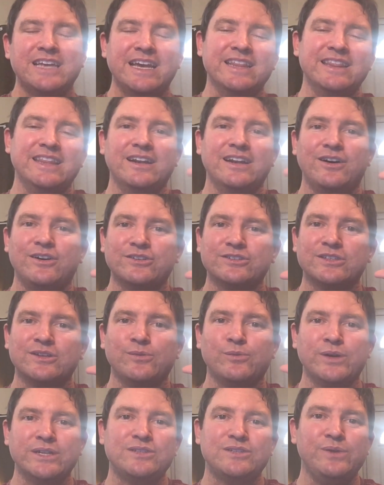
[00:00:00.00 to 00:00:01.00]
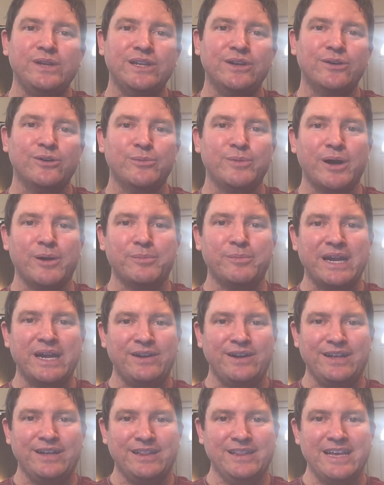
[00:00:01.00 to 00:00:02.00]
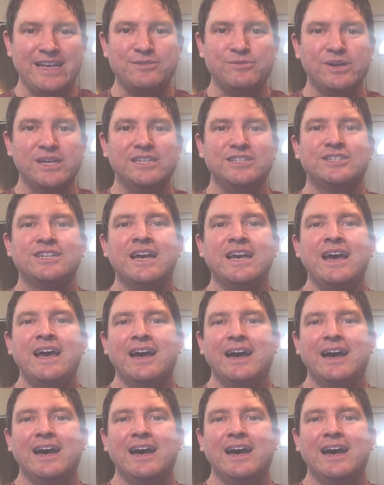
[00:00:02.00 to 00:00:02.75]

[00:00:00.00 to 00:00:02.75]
and then also what do we know about parrot language?